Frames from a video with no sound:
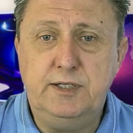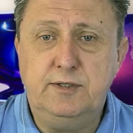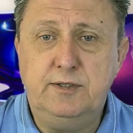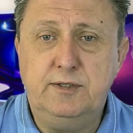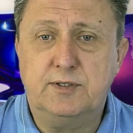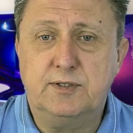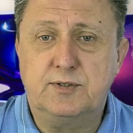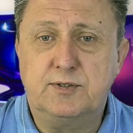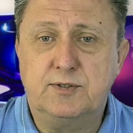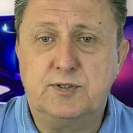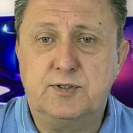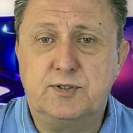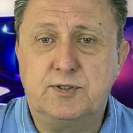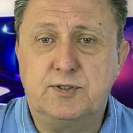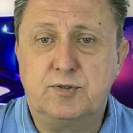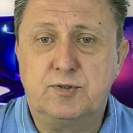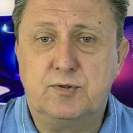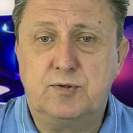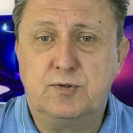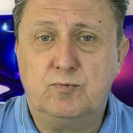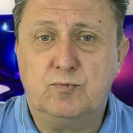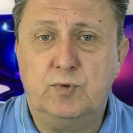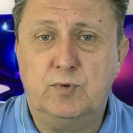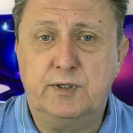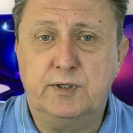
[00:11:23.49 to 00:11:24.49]
This is
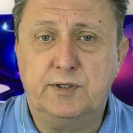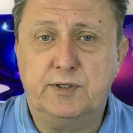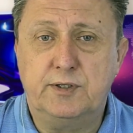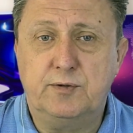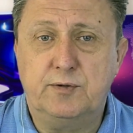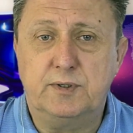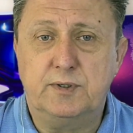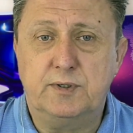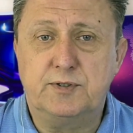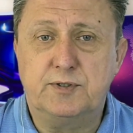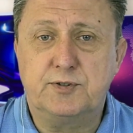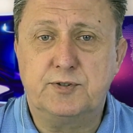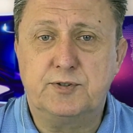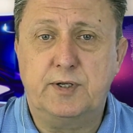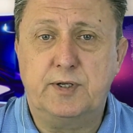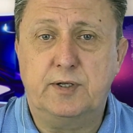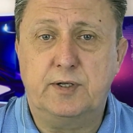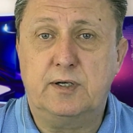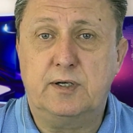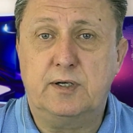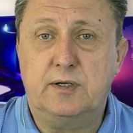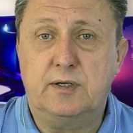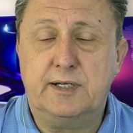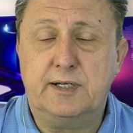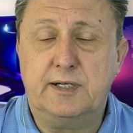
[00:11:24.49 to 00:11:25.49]
one of the ones that
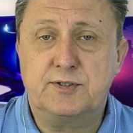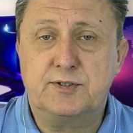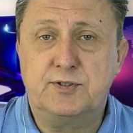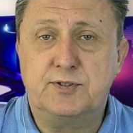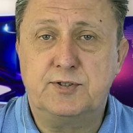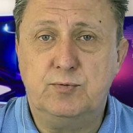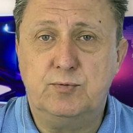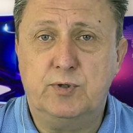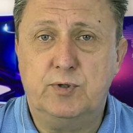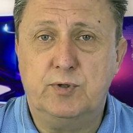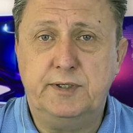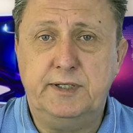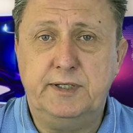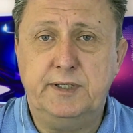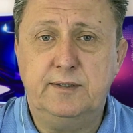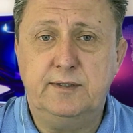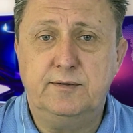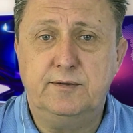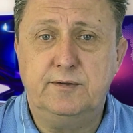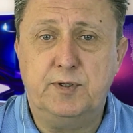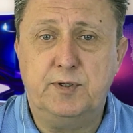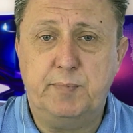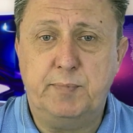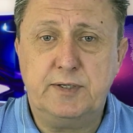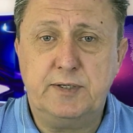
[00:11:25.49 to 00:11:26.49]
are actually running
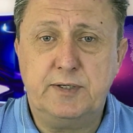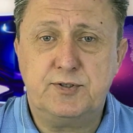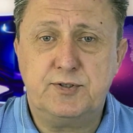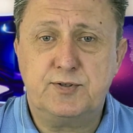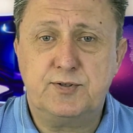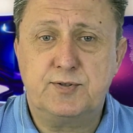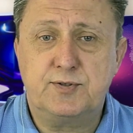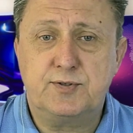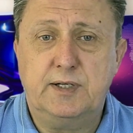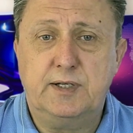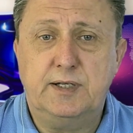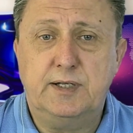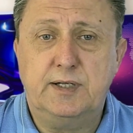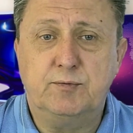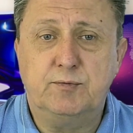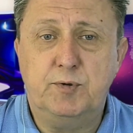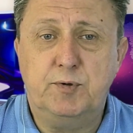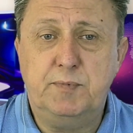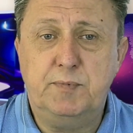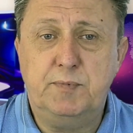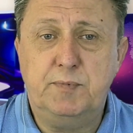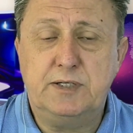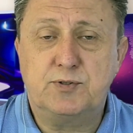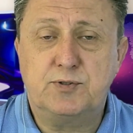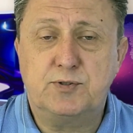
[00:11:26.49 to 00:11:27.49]
the best, and we
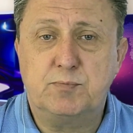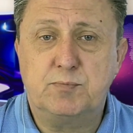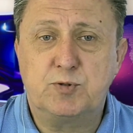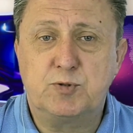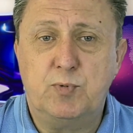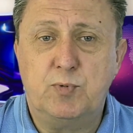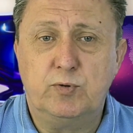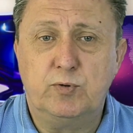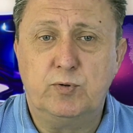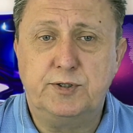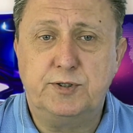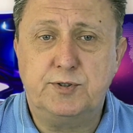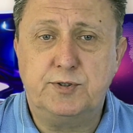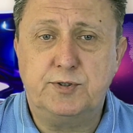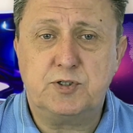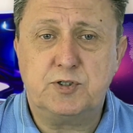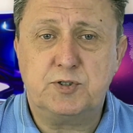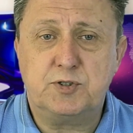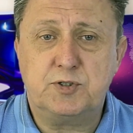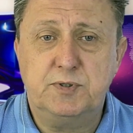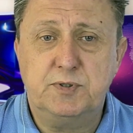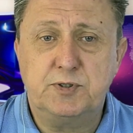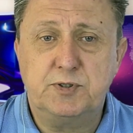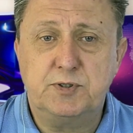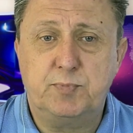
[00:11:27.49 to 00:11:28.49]
made some small
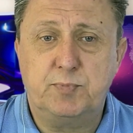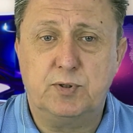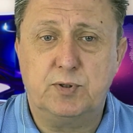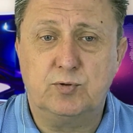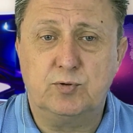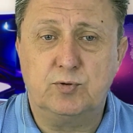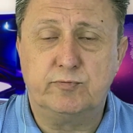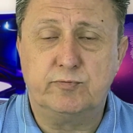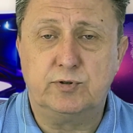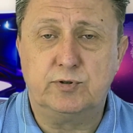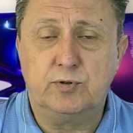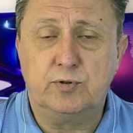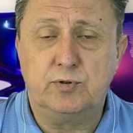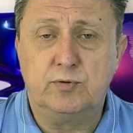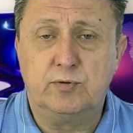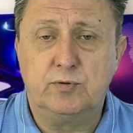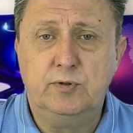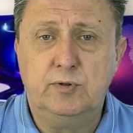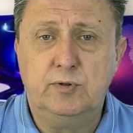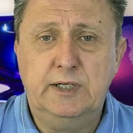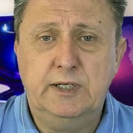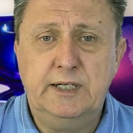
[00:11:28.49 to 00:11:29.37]
adjustments, but overall